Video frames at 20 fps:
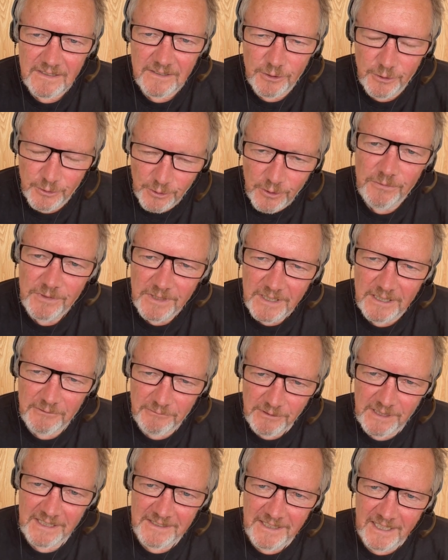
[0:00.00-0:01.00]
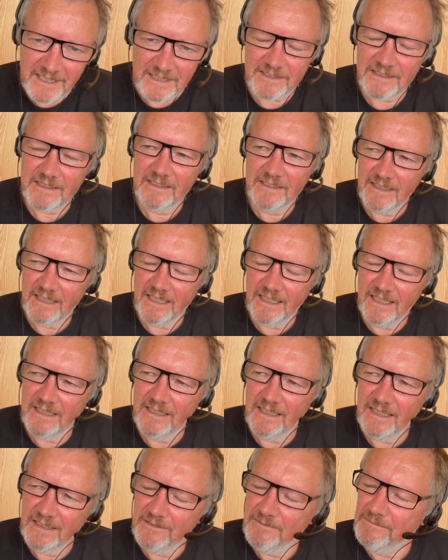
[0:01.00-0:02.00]
You know, it really does.
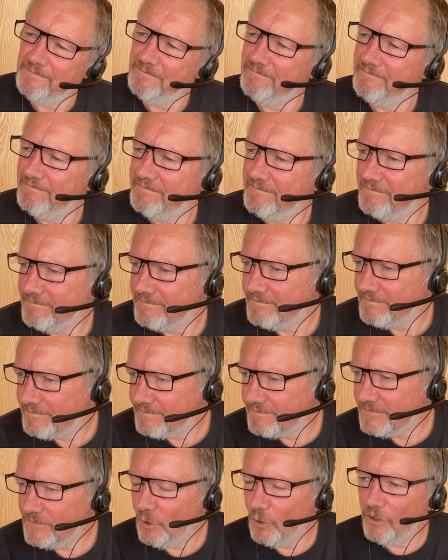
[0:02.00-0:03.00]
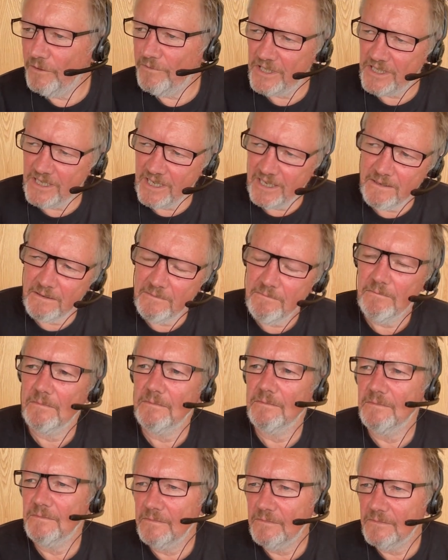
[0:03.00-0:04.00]
And then all of a sudden,
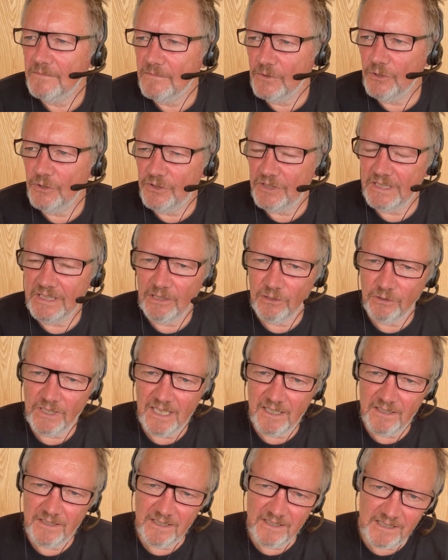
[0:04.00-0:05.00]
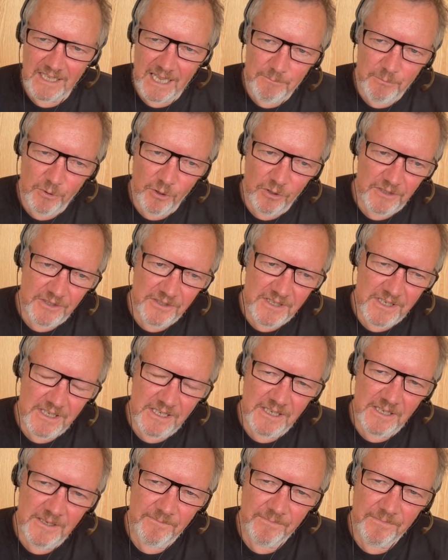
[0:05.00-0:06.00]
you see, okay, this
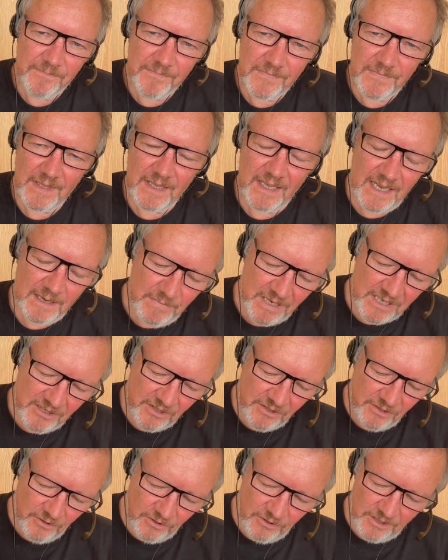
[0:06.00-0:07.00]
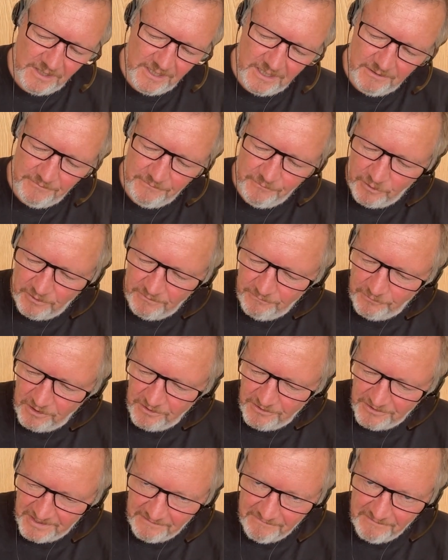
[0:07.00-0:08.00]
typology I mentioned earlier, form
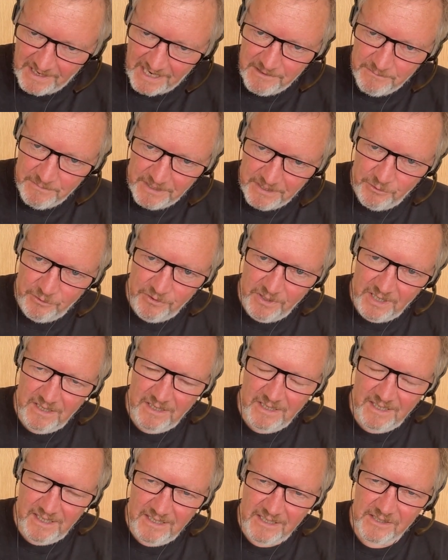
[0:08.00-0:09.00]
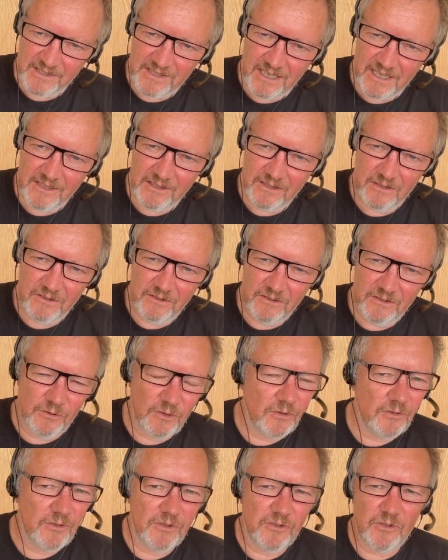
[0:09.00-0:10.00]
follows environment to an extent, you
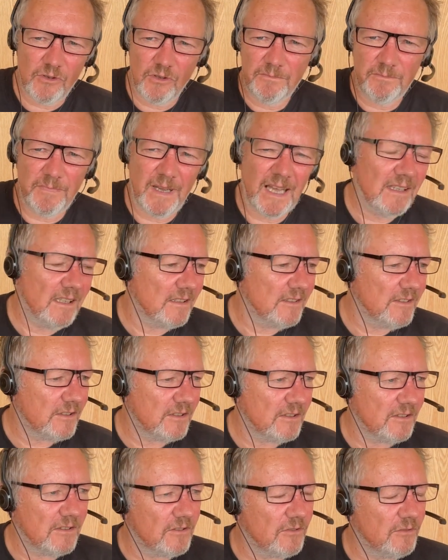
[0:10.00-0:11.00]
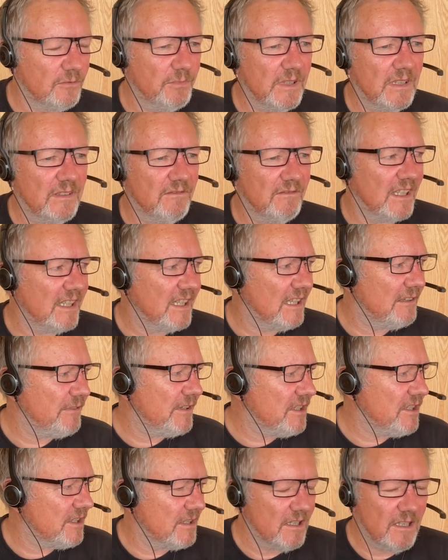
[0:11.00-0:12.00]
know, the solar panels just to be very
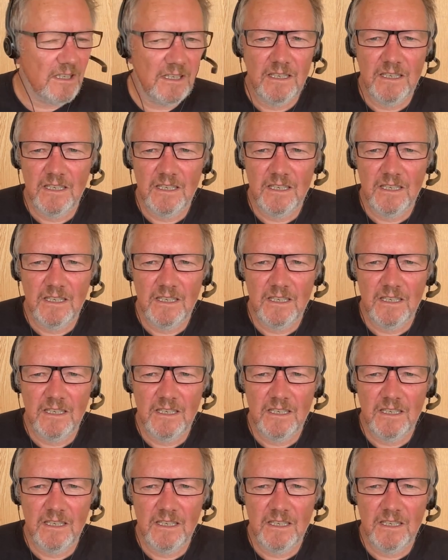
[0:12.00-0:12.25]
efficient,